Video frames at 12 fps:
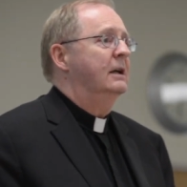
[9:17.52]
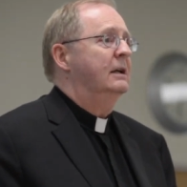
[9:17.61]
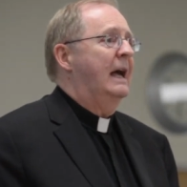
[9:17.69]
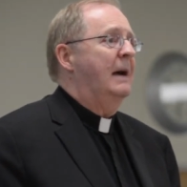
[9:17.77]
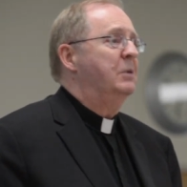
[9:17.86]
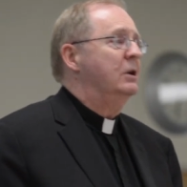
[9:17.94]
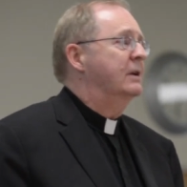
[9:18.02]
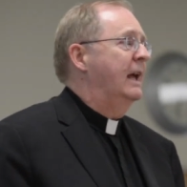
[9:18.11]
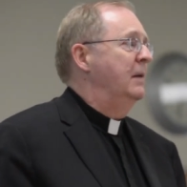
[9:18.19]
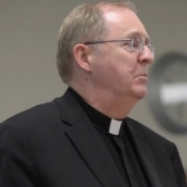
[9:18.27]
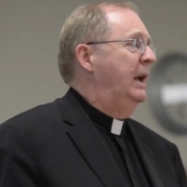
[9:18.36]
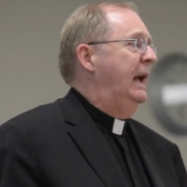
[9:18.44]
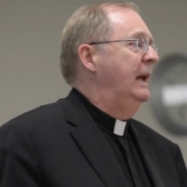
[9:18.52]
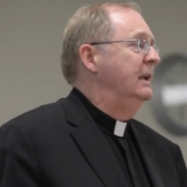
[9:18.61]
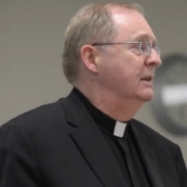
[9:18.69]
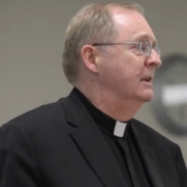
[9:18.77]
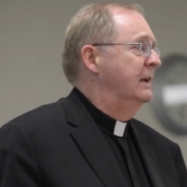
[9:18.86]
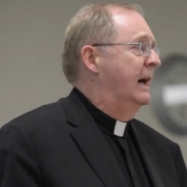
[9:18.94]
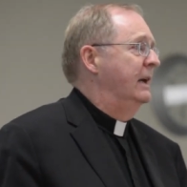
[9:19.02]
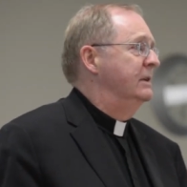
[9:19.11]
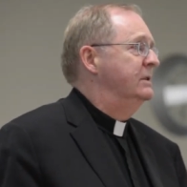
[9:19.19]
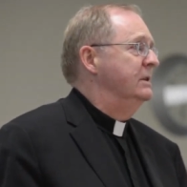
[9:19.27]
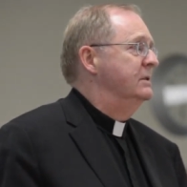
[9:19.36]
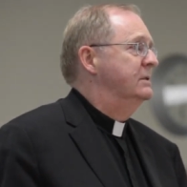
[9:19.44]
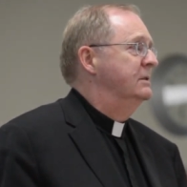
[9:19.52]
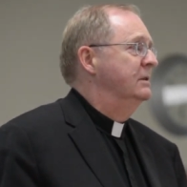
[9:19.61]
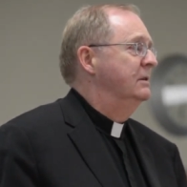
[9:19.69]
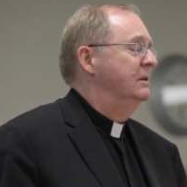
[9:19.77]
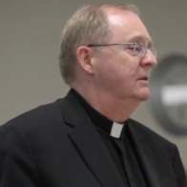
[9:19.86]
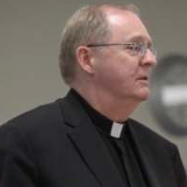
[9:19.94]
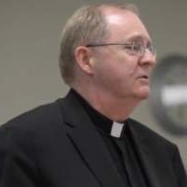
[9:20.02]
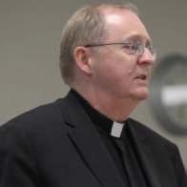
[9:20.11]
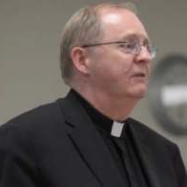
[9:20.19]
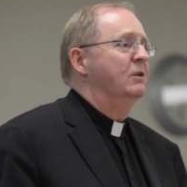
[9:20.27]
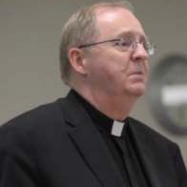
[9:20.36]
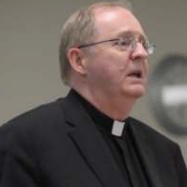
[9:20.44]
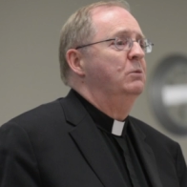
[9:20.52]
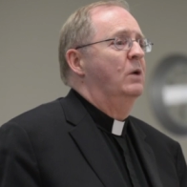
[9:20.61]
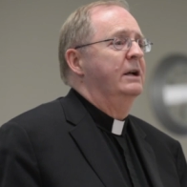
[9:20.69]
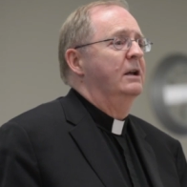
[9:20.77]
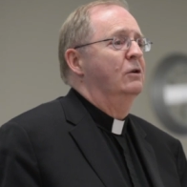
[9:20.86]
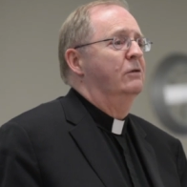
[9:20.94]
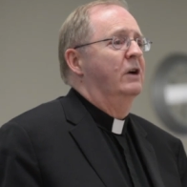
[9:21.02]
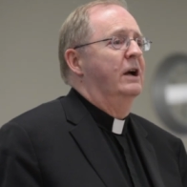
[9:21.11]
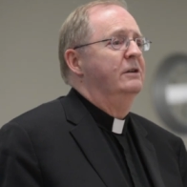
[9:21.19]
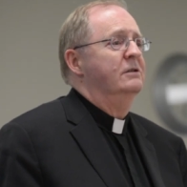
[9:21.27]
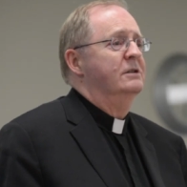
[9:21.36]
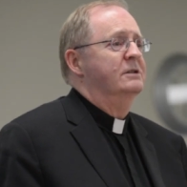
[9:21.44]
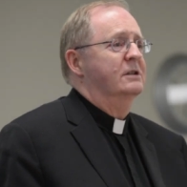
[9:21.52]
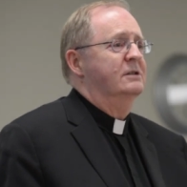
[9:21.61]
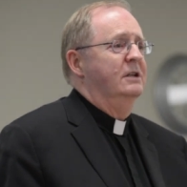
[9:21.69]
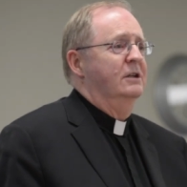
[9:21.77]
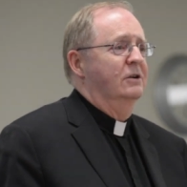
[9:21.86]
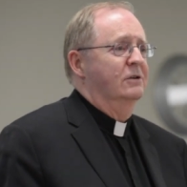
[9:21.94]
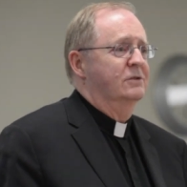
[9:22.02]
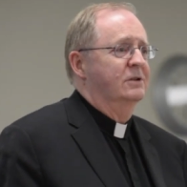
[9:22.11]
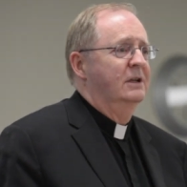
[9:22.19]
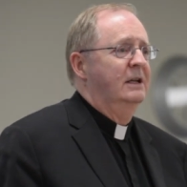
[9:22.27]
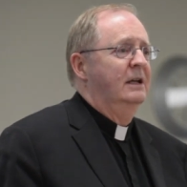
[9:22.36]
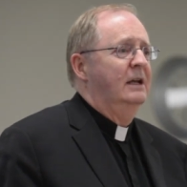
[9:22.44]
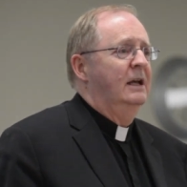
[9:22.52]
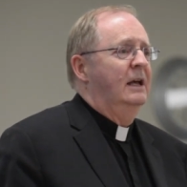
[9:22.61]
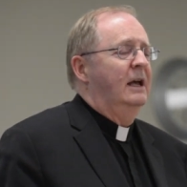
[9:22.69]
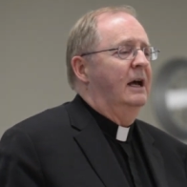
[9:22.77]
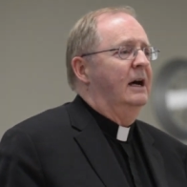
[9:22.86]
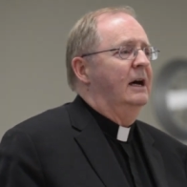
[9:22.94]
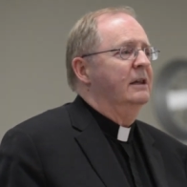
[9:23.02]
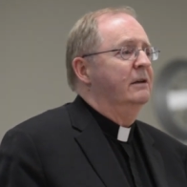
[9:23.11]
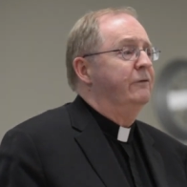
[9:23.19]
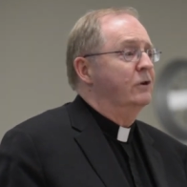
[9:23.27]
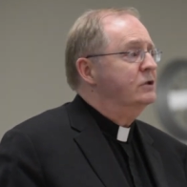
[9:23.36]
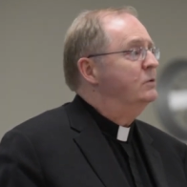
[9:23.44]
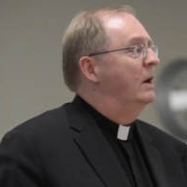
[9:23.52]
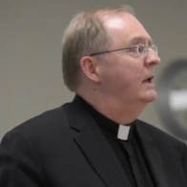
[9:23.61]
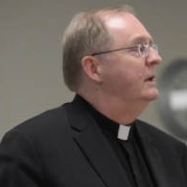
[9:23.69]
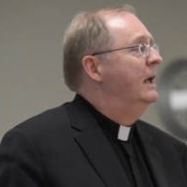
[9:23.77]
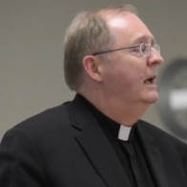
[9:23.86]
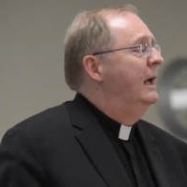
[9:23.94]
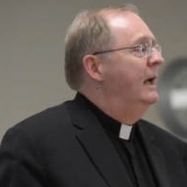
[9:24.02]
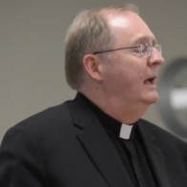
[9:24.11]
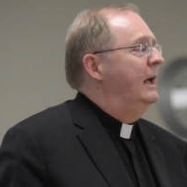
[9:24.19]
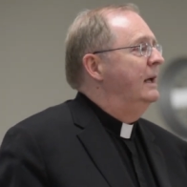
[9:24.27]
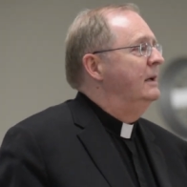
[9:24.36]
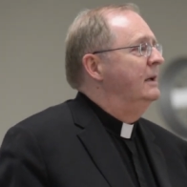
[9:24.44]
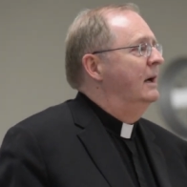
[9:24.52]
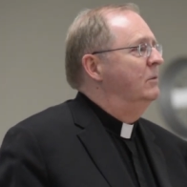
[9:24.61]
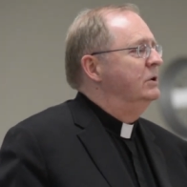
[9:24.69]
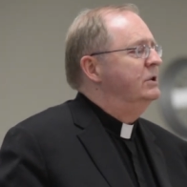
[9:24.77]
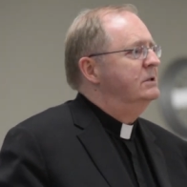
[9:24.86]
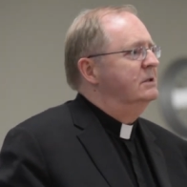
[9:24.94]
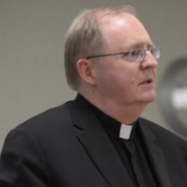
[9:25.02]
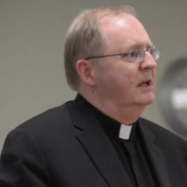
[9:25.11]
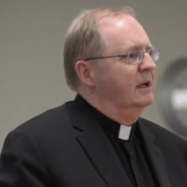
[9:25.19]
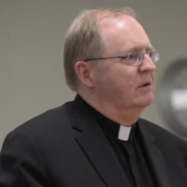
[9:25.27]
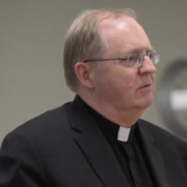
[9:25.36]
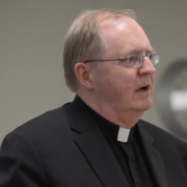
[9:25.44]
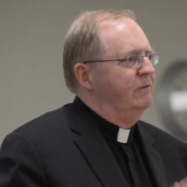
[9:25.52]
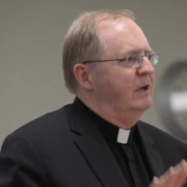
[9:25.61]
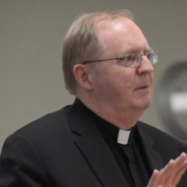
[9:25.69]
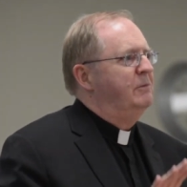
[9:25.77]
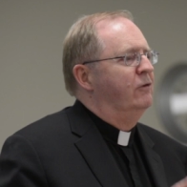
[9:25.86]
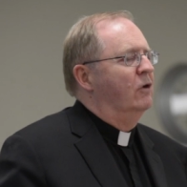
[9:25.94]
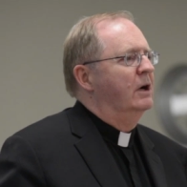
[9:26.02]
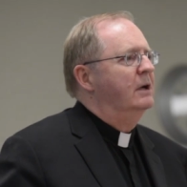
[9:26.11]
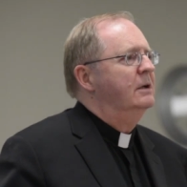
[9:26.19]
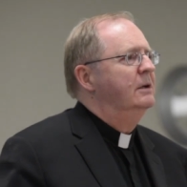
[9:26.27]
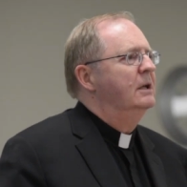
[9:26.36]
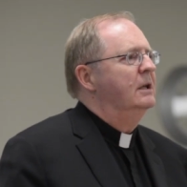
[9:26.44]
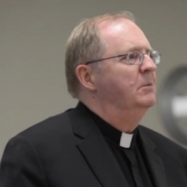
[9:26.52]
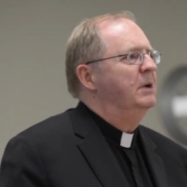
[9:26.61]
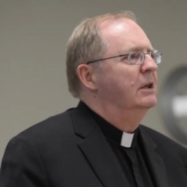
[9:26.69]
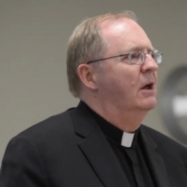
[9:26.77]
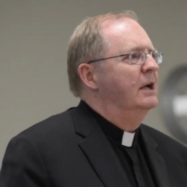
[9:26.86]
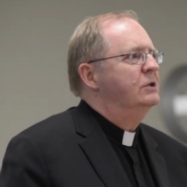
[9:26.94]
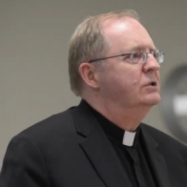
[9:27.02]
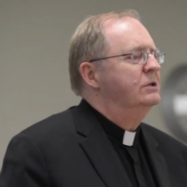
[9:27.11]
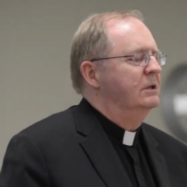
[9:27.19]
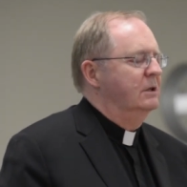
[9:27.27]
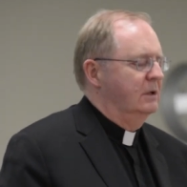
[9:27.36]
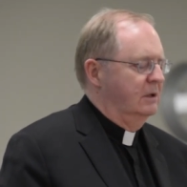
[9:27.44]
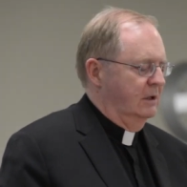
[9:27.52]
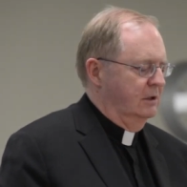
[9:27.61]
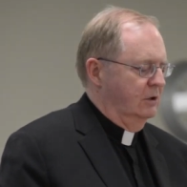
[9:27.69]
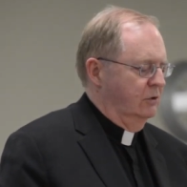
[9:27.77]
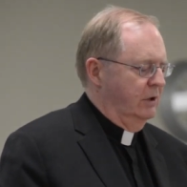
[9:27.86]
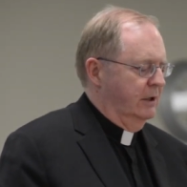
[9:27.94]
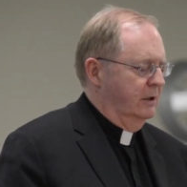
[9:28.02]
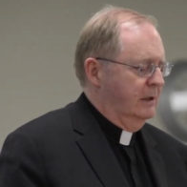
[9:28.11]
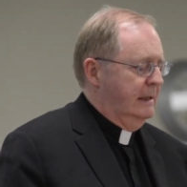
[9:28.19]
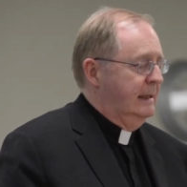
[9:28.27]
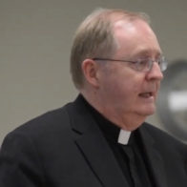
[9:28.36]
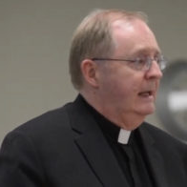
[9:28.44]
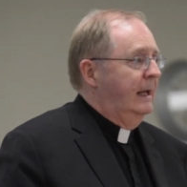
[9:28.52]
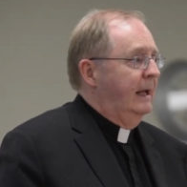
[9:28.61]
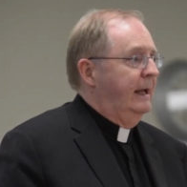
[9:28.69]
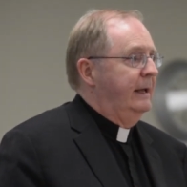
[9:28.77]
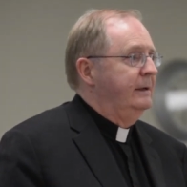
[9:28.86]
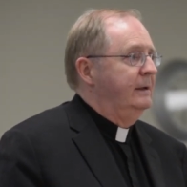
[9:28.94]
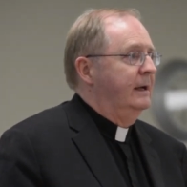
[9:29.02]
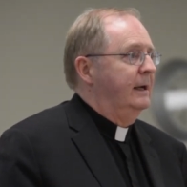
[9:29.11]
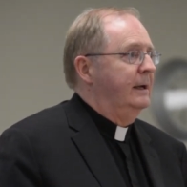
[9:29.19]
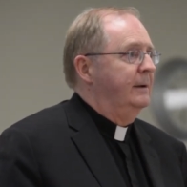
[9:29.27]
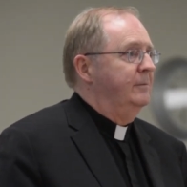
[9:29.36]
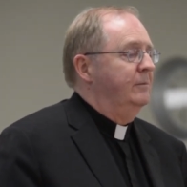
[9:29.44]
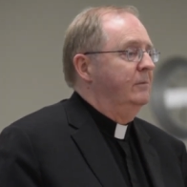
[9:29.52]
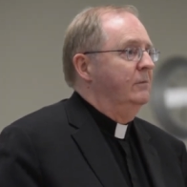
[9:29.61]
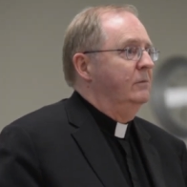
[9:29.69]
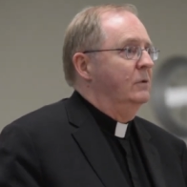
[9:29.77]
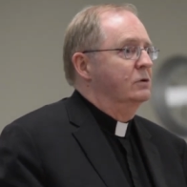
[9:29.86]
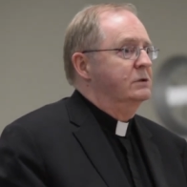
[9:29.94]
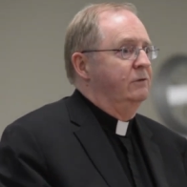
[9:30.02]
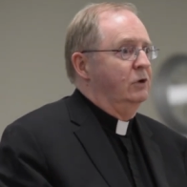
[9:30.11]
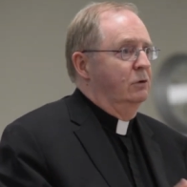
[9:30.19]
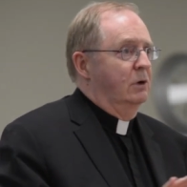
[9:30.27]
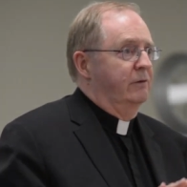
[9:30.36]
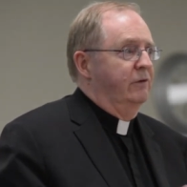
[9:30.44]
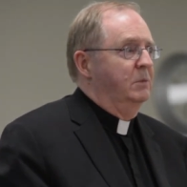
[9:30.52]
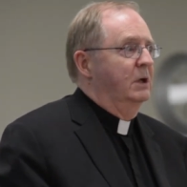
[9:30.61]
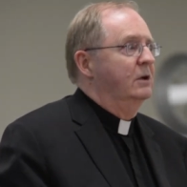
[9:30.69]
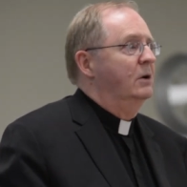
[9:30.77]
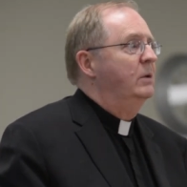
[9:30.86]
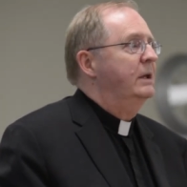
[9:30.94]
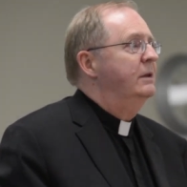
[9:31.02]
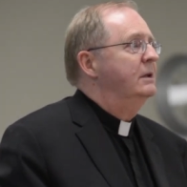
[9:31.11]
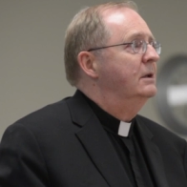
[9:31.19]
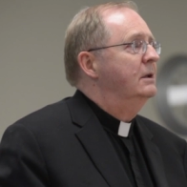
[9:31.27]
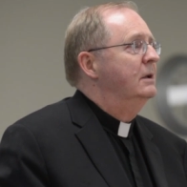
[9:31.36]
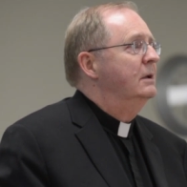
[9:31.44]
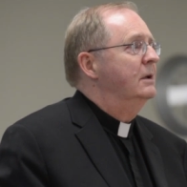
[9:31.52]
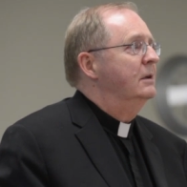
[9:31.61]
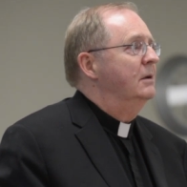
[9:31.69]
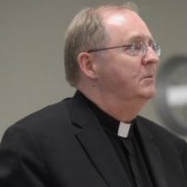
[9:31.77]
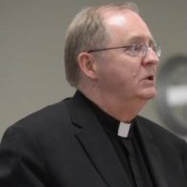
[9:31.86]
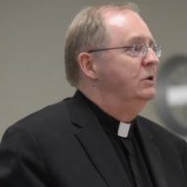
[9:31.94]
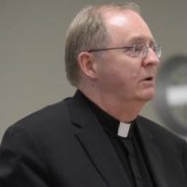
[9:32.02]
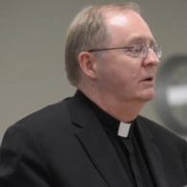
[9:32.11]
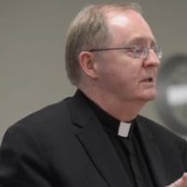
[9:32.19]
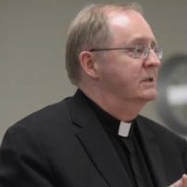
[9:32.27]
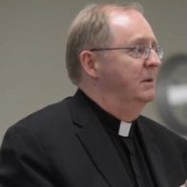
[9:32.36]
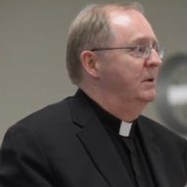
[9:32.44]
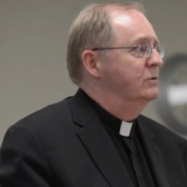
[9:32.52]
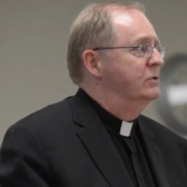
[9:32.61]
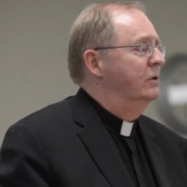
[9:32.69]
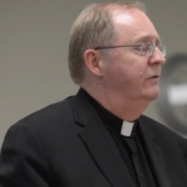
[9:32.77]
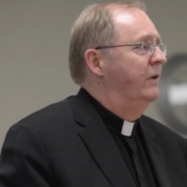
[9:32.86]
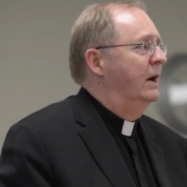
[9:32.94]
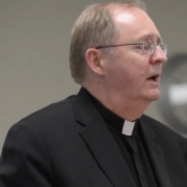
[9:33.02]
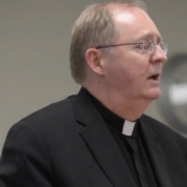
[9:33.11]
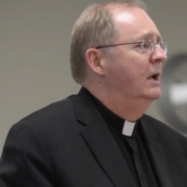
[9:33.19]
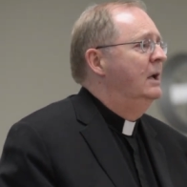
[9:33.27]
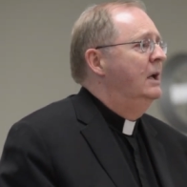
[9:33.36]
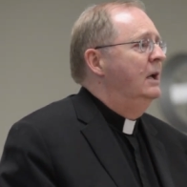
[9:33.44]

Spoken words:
capital campaign in the diocese. There's never been one in over 160 years. The first one, and we're just getting revved up for it. It'll be launched in the new year. And those of you who are familiar with it, the material that's come out so far,